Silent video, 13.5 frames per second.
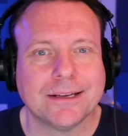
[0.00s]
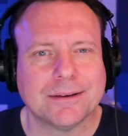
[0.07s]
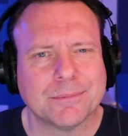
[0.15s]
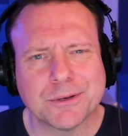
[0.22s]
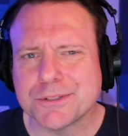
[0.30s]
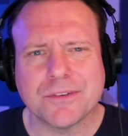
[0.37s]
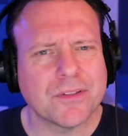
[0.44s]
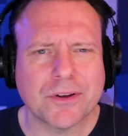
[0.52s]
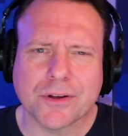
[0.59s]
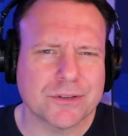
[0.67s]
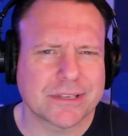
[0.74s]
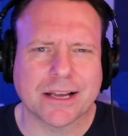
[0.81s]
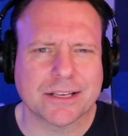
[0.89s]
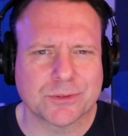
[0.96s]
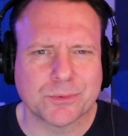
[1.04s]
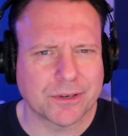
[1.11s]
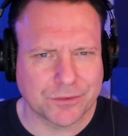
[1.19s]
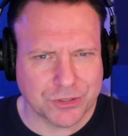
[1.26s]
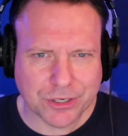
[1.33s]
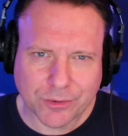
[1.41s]
most of those guys wouldn't
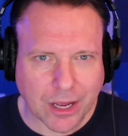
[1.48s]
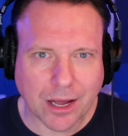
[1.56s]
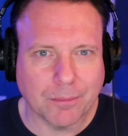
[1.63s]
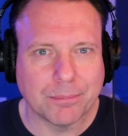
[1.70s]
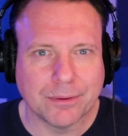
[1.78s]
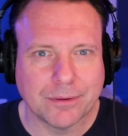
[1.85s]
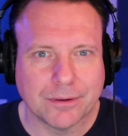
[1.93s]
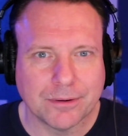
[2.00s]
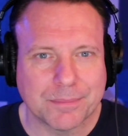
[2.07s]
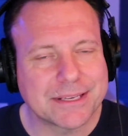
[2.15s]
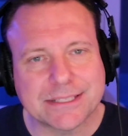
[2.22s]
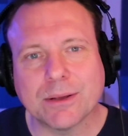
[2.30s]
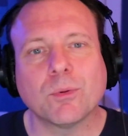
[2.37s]
have shown up because they